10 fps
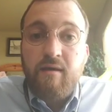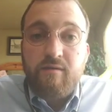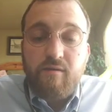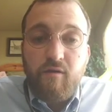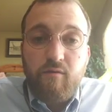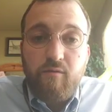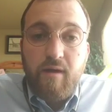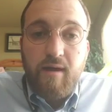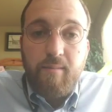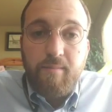
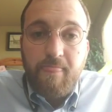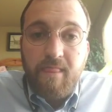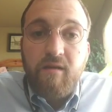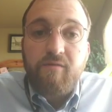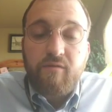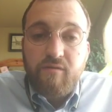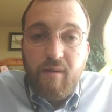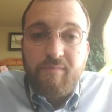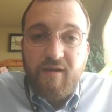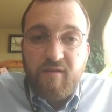So look for some
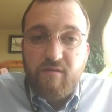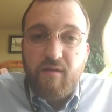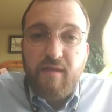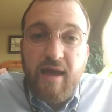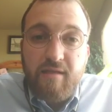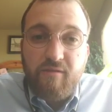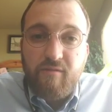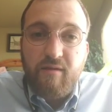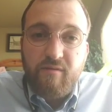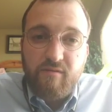updates on that
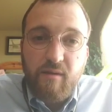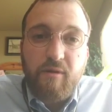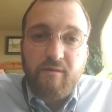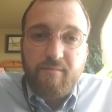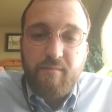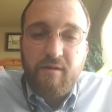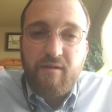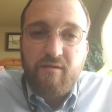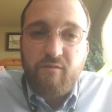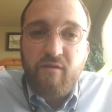throughout the summer. But
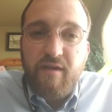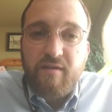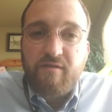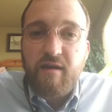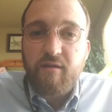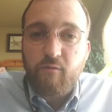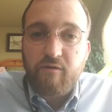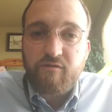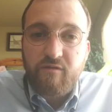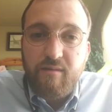it's a really exciting
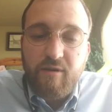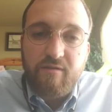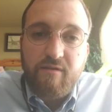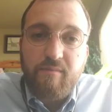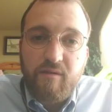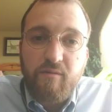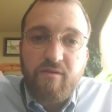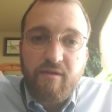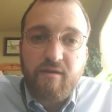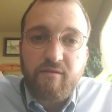work stream, and it's something we
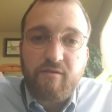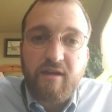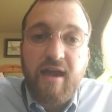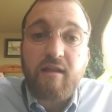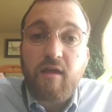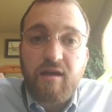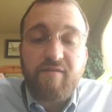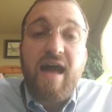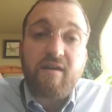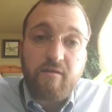think is going to add a lot of
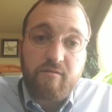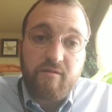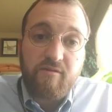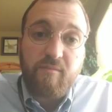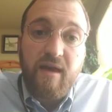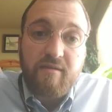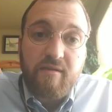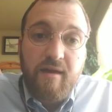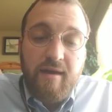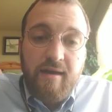value to the
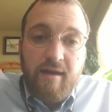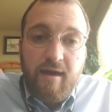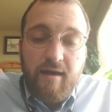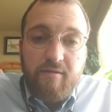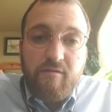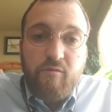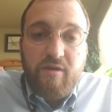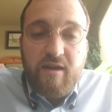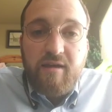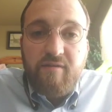space. So
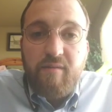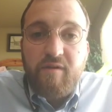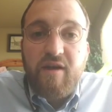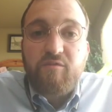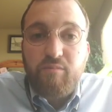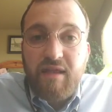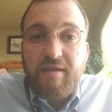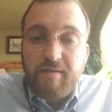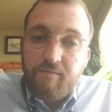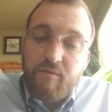we kind of have a nice
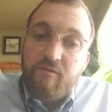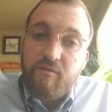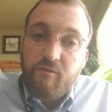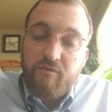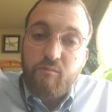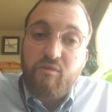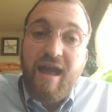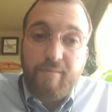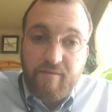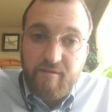blend of principles and
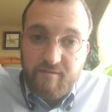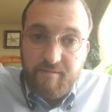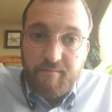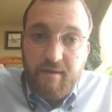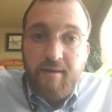pragmatism.